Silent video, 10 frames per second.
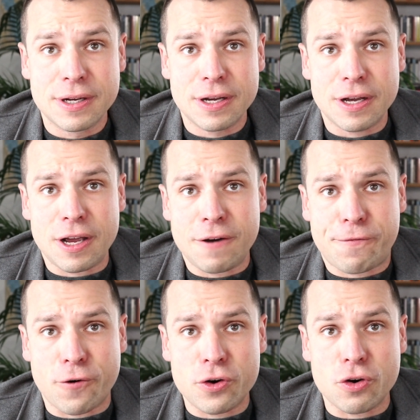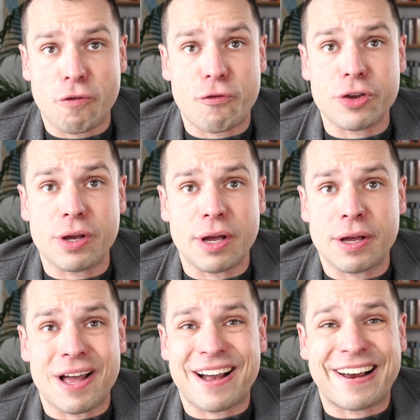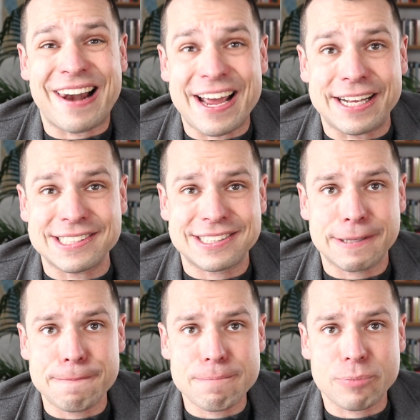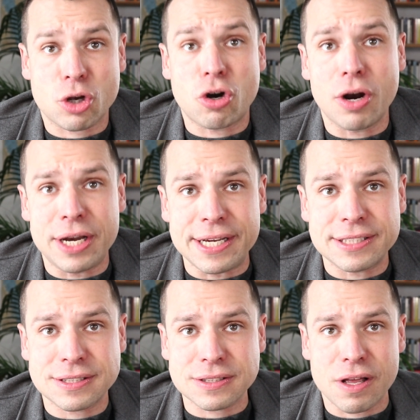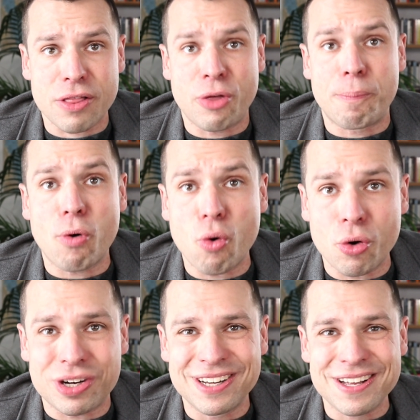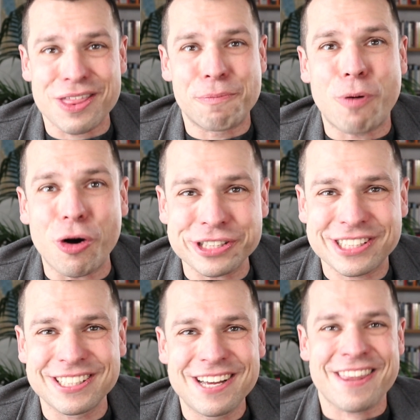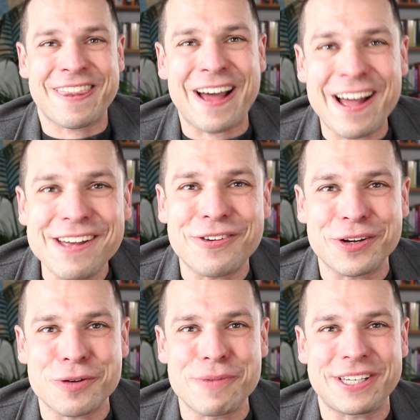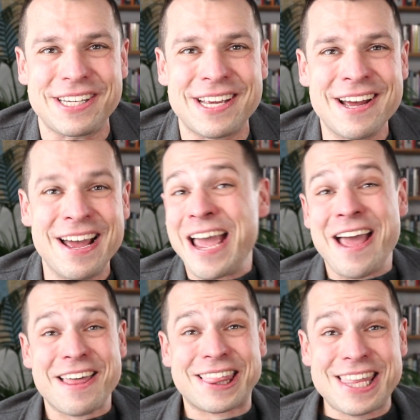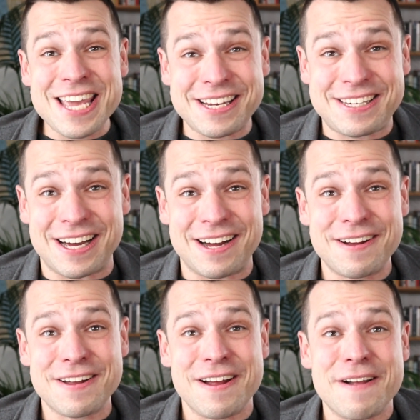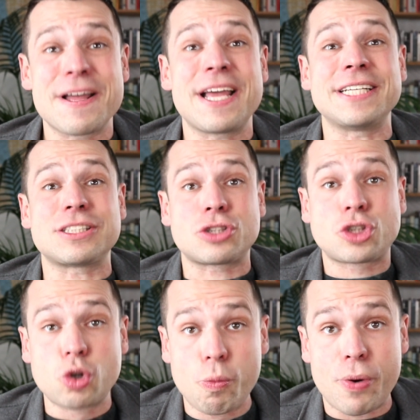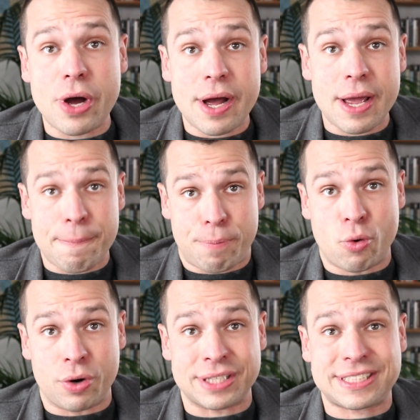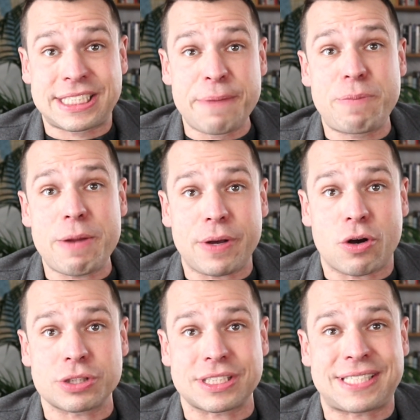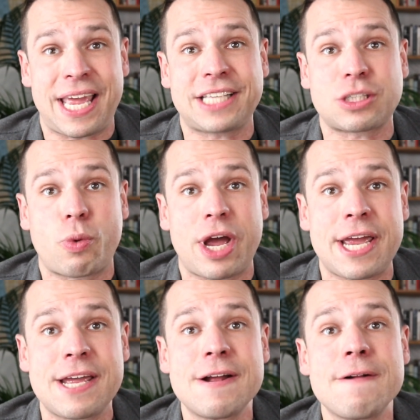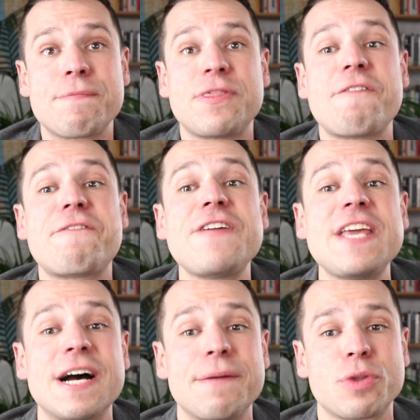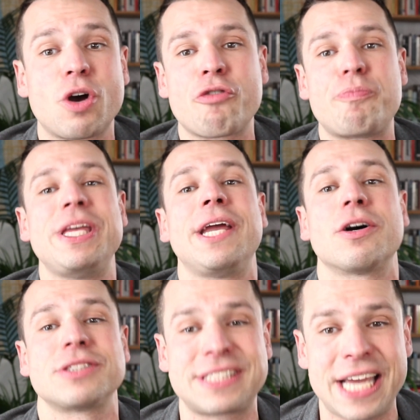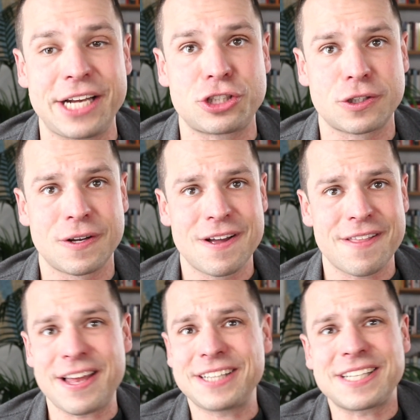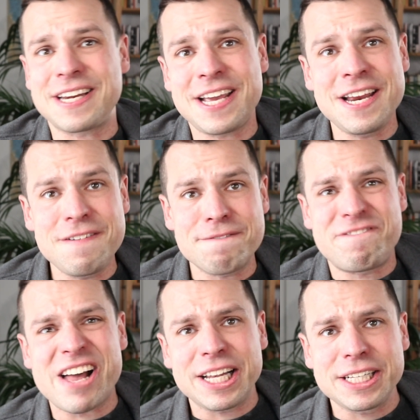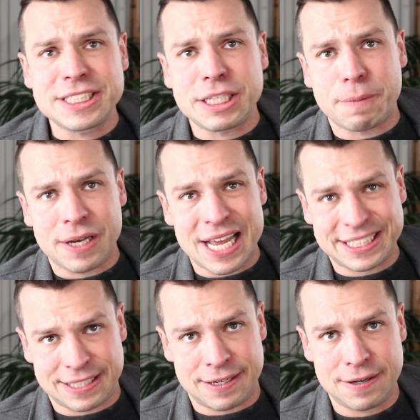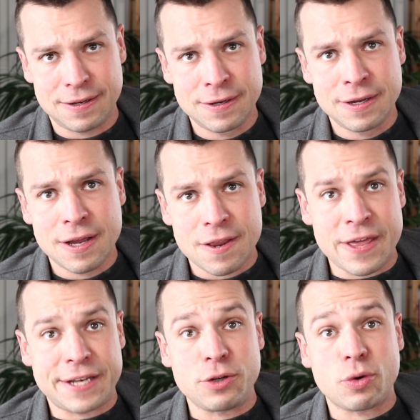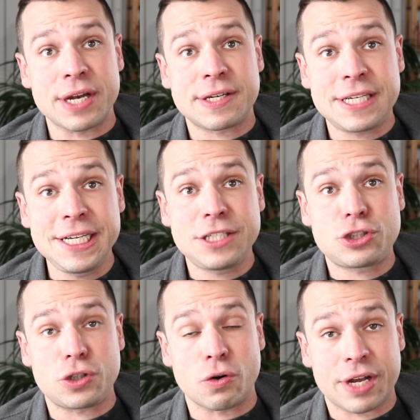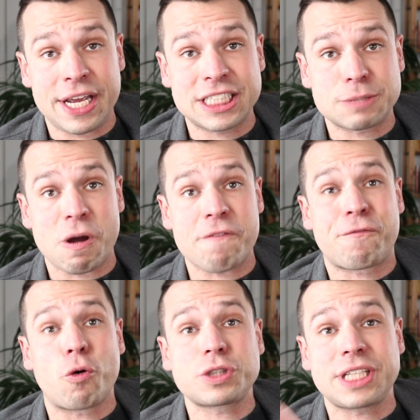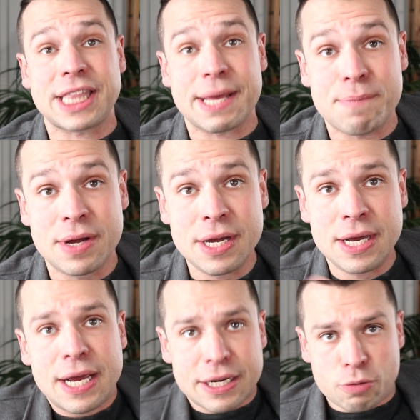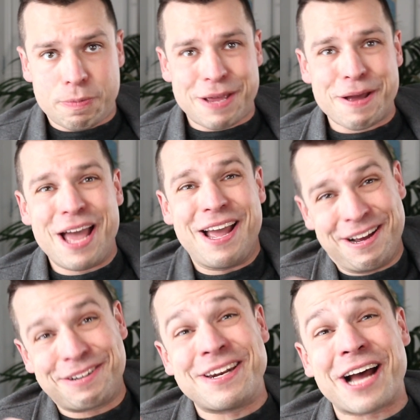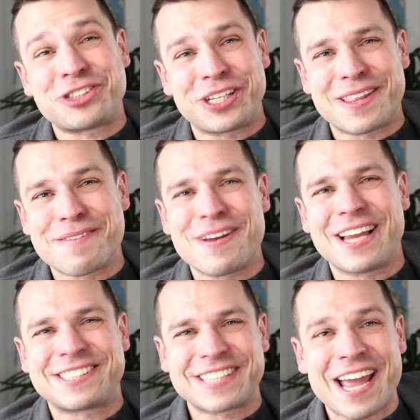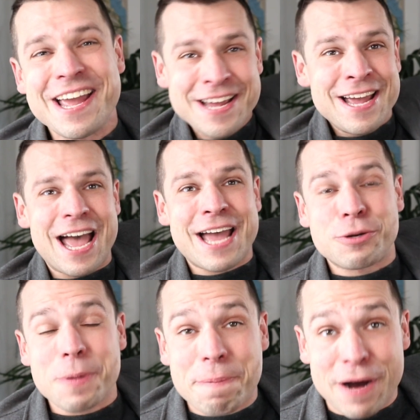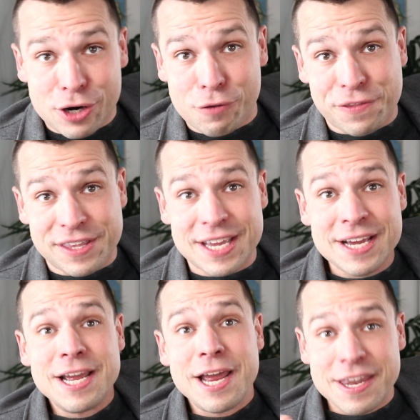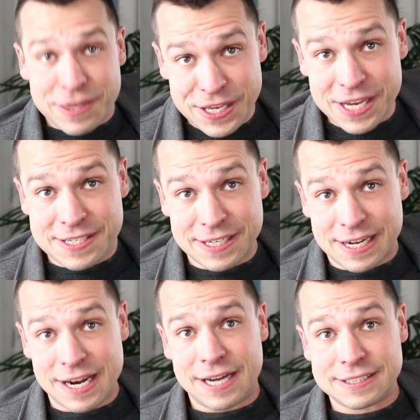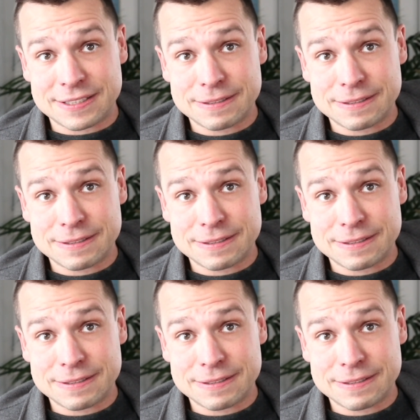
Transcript: in front of clients, colleagues, the board, the boss, the hiring committee. Theater is super important simply because it takes away the fear of being on stage. That is an invaluable lesson that you can teach your kids by forcing them to be, nudging them, let's say, to be part of the theater class.